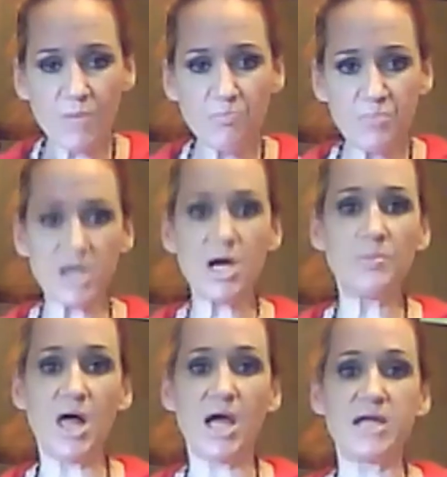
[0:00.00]
Pick Up
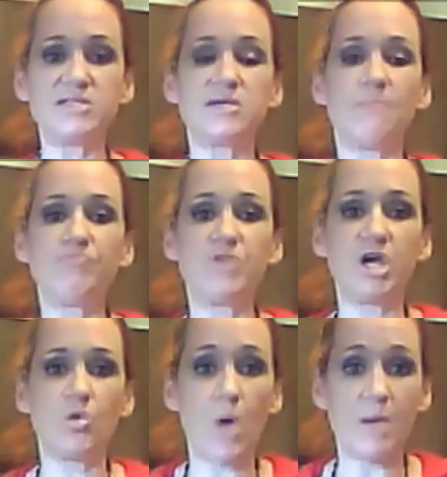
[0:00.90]
Lines,
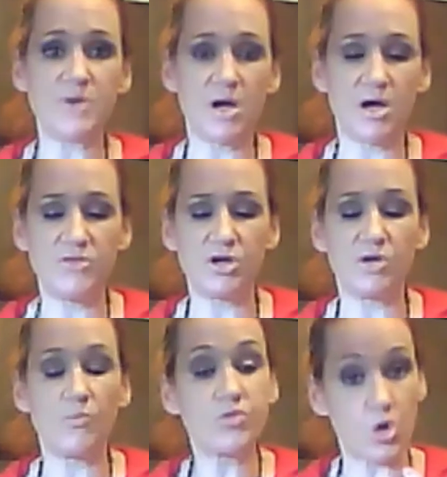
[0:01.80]
their
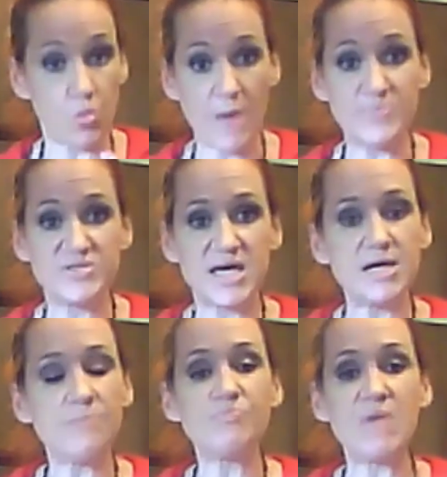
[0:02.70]

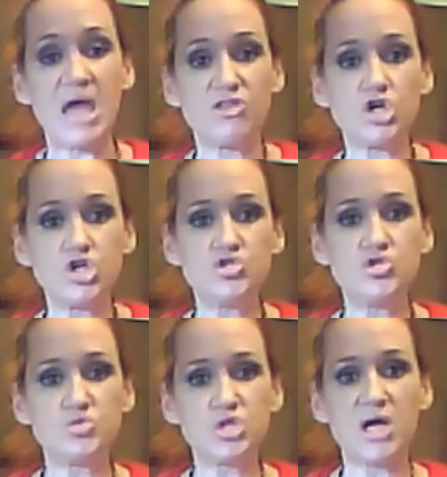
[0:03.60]
website and their
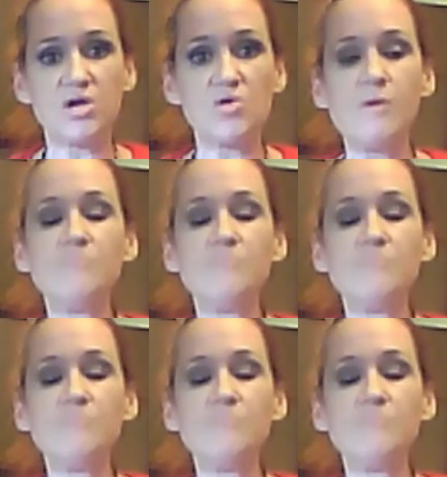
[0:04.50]
YouTube channel.